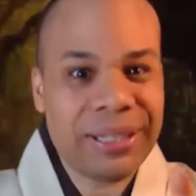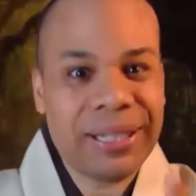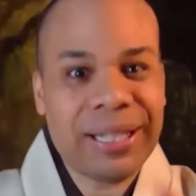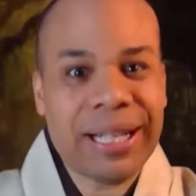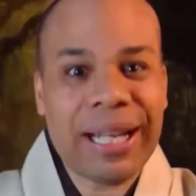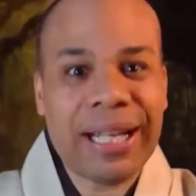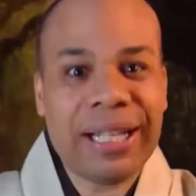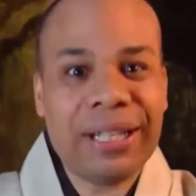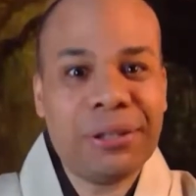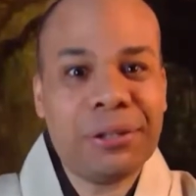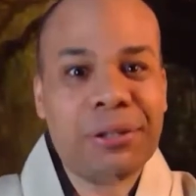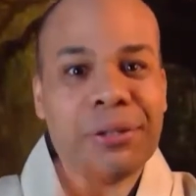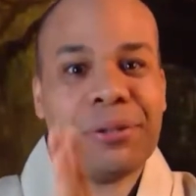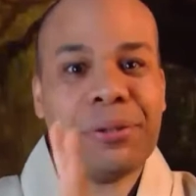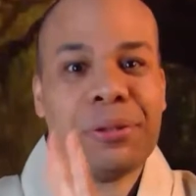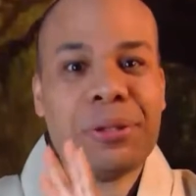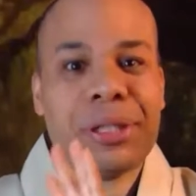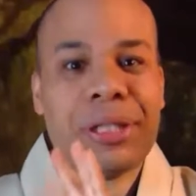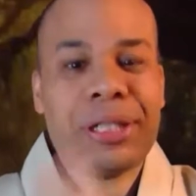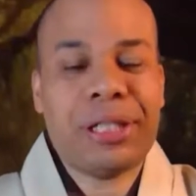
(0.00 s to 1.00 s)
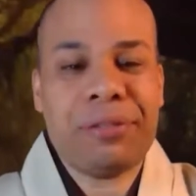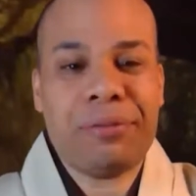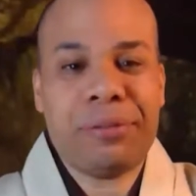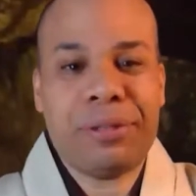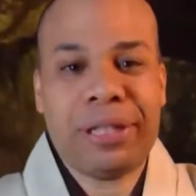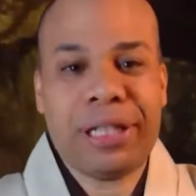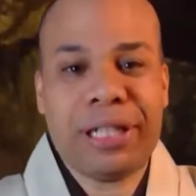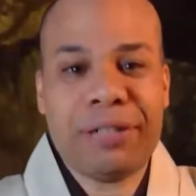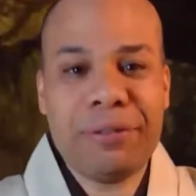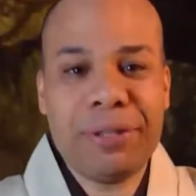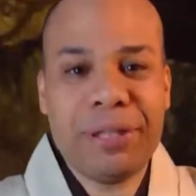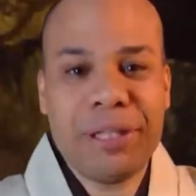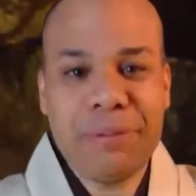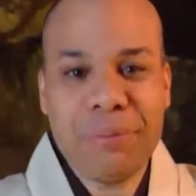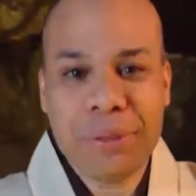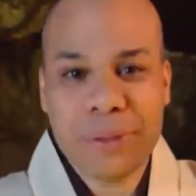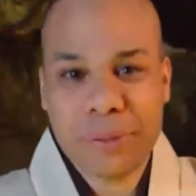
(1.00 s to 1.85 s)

angles and everything we